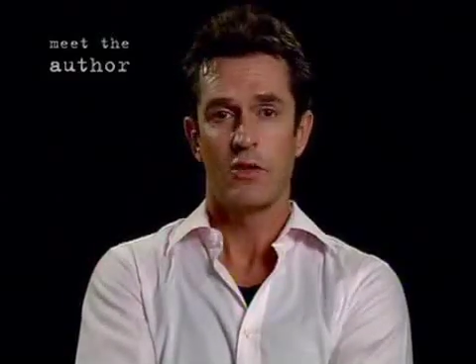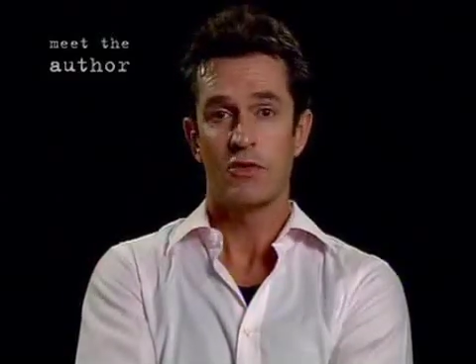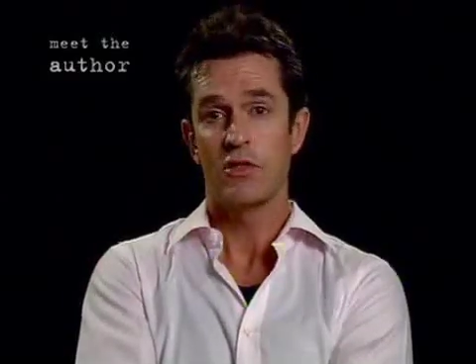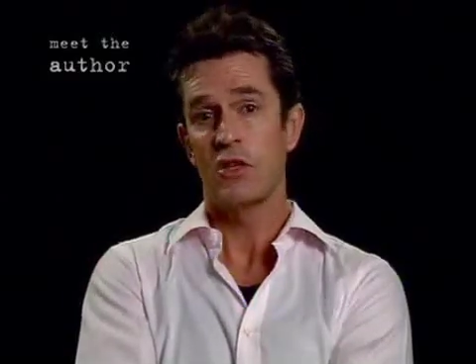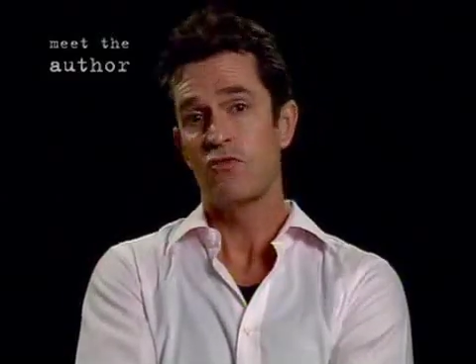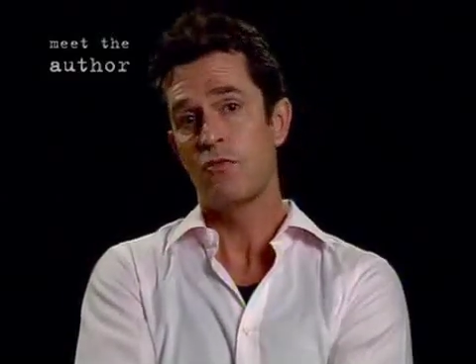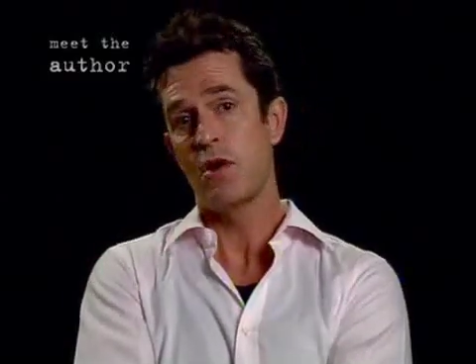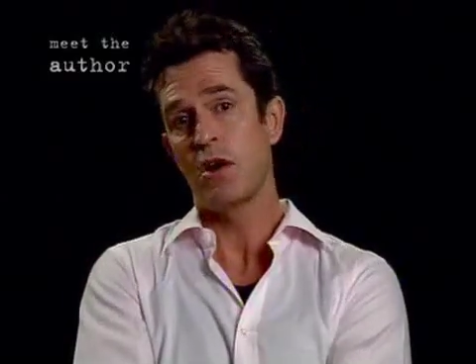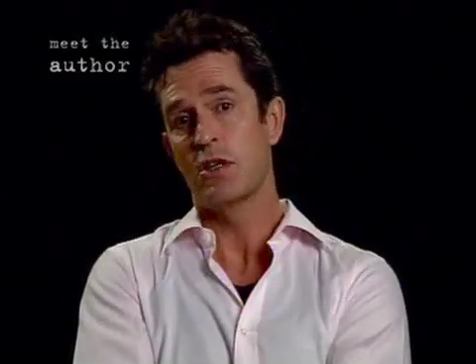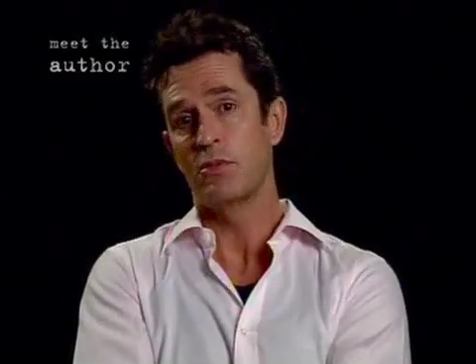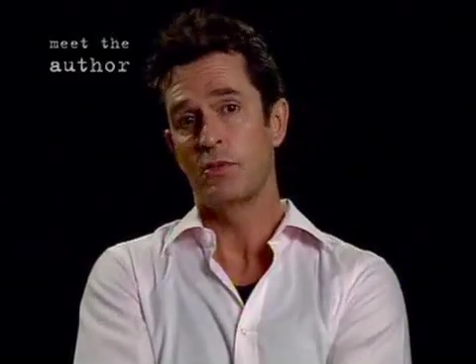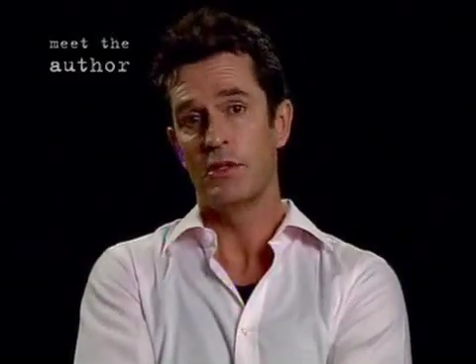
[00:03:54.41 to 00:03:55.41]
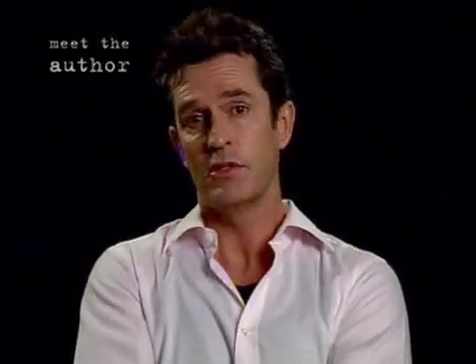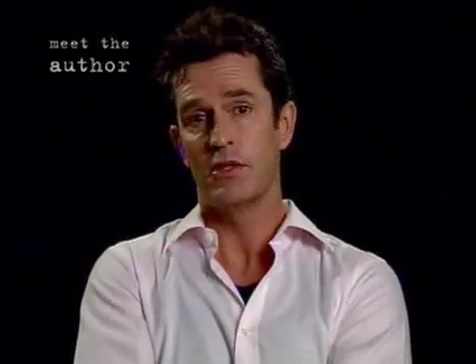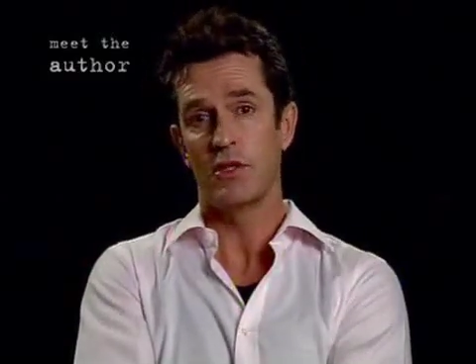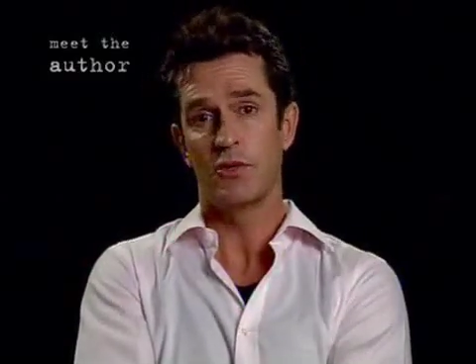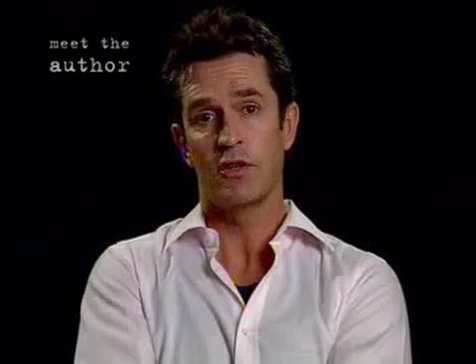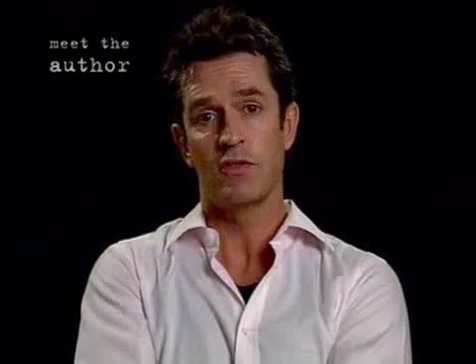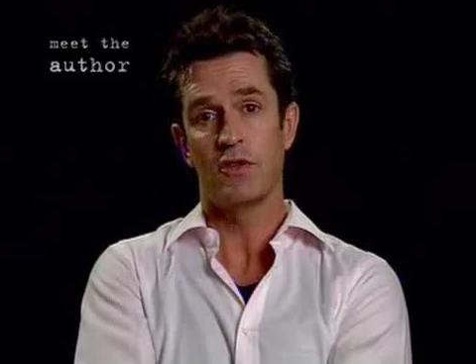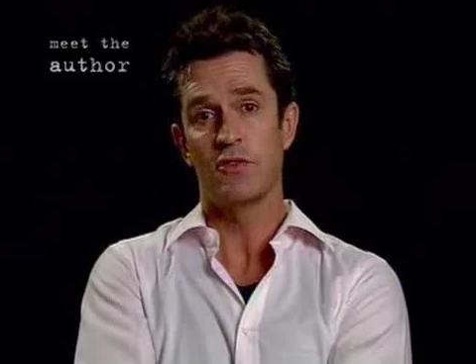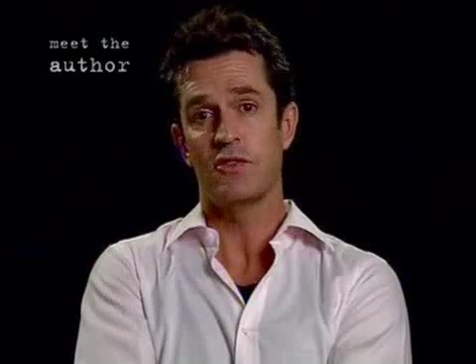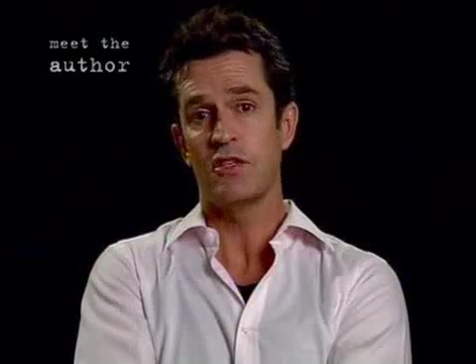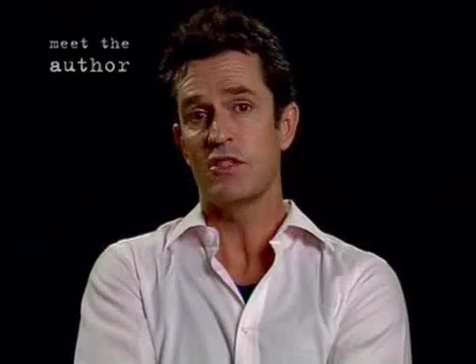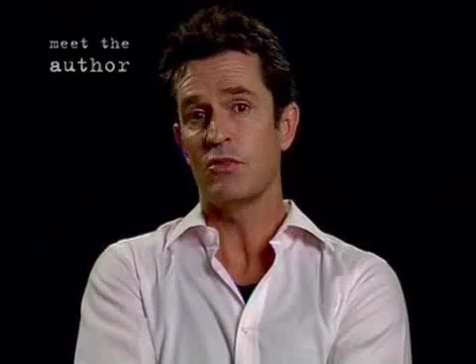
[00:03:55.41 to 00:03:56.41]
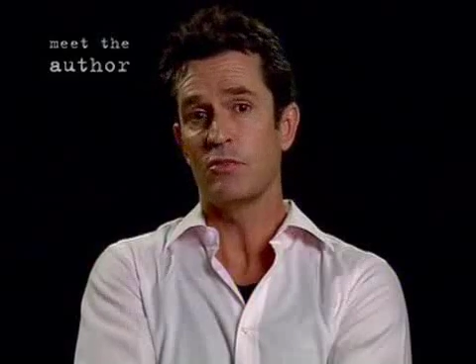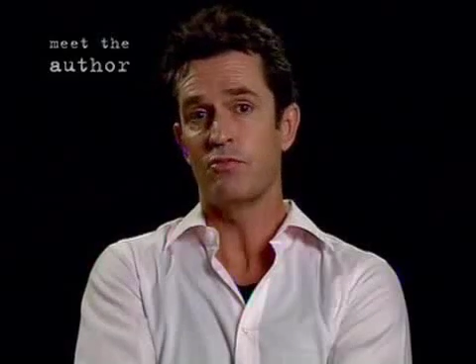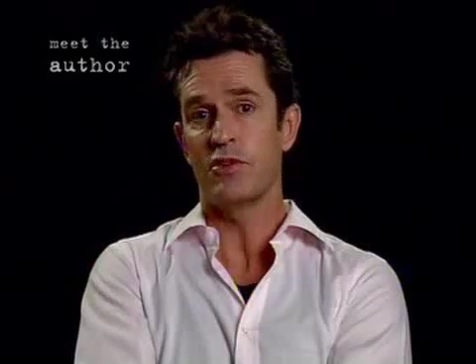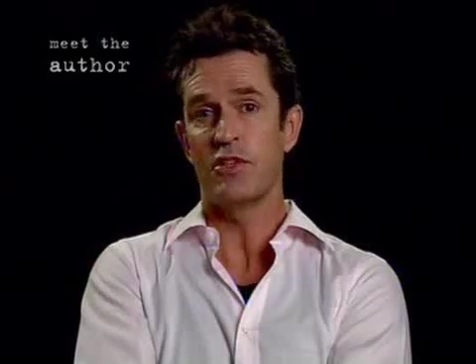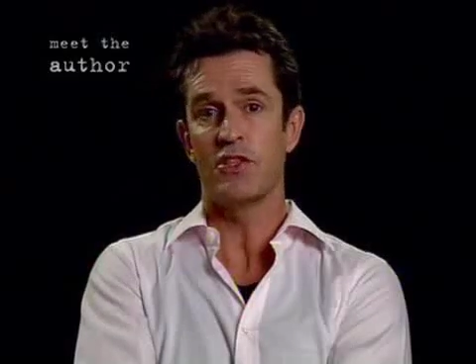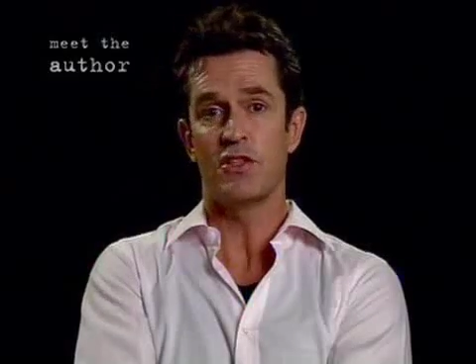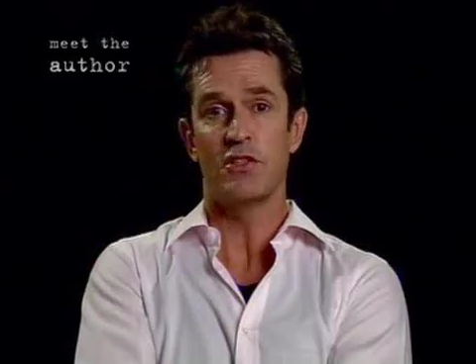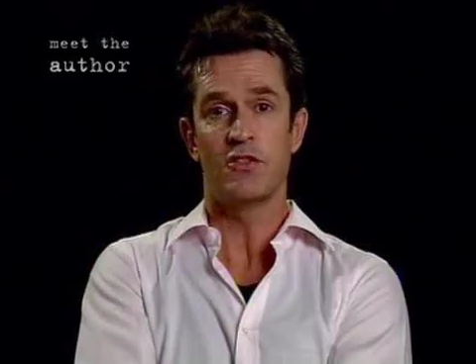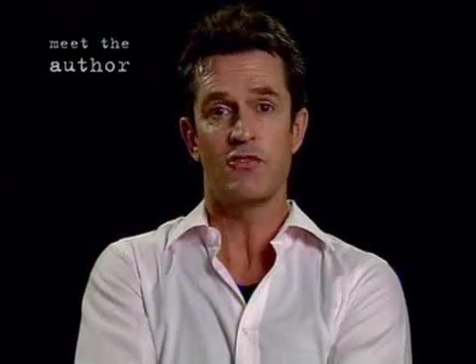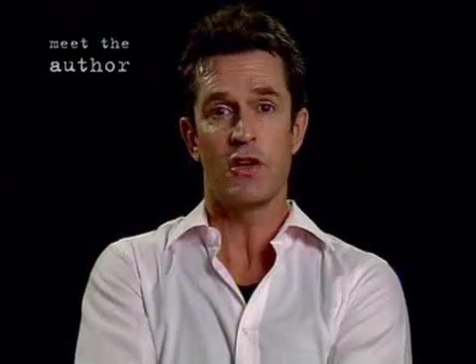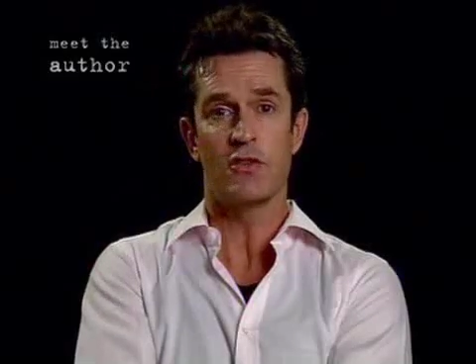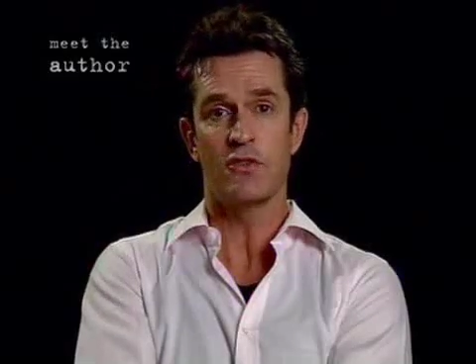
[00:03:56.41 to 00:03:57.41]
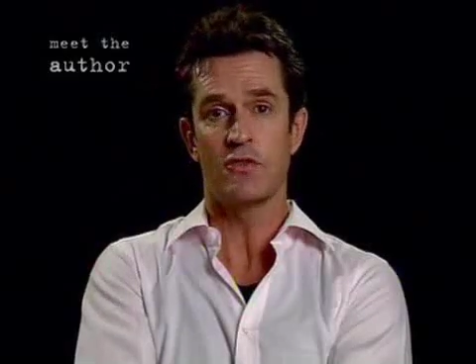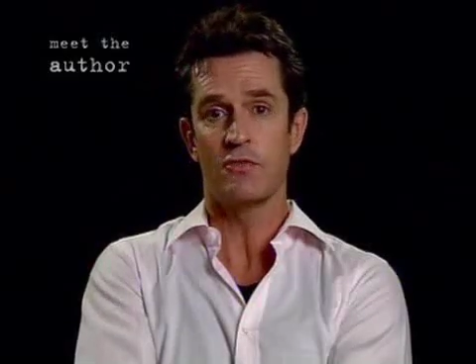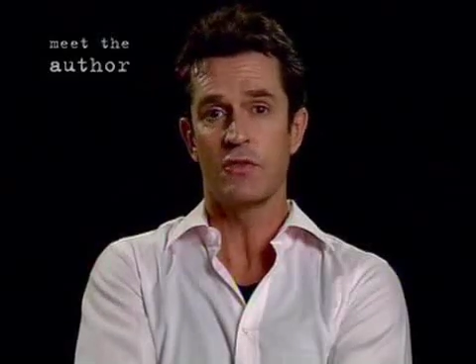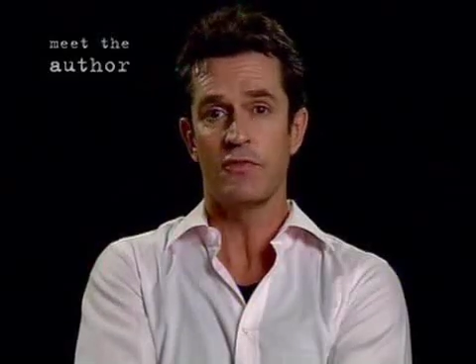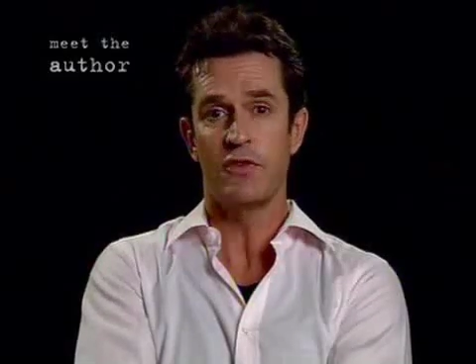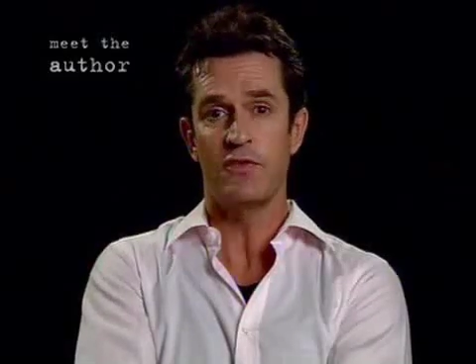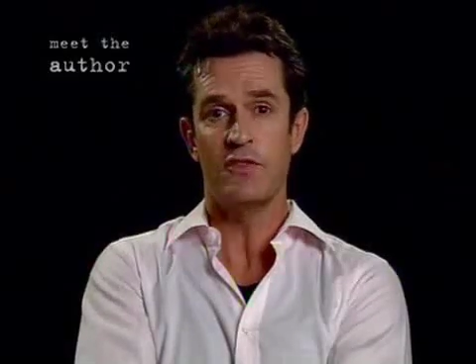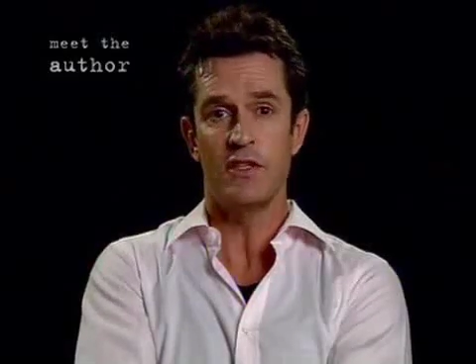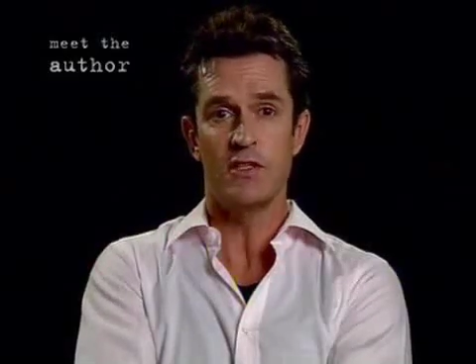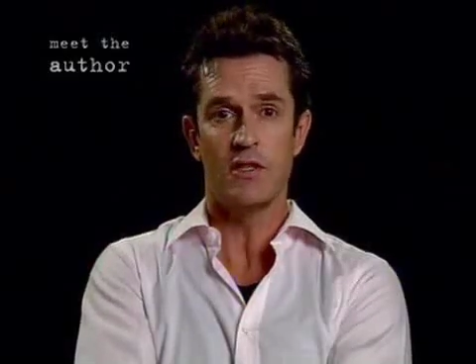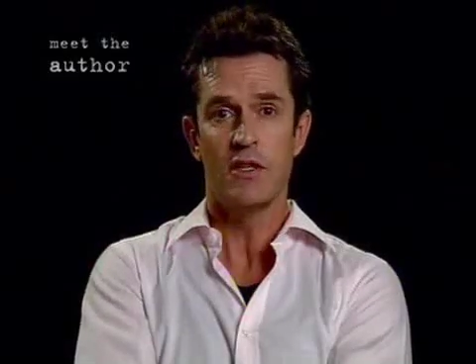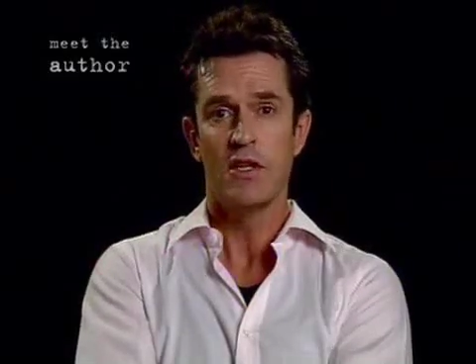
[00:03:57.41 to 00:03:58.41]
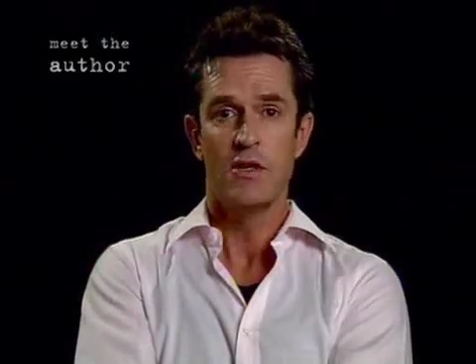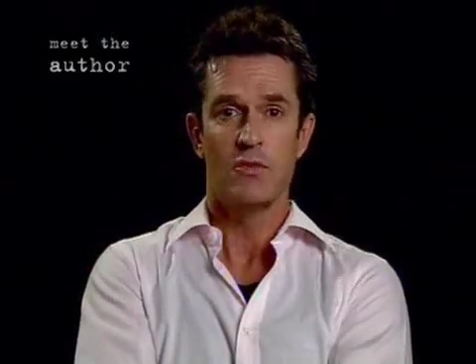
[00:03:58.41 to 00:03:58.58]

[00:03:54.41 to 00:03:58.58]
It was an unremarkable building, one of those dismal British constructions from the 50s,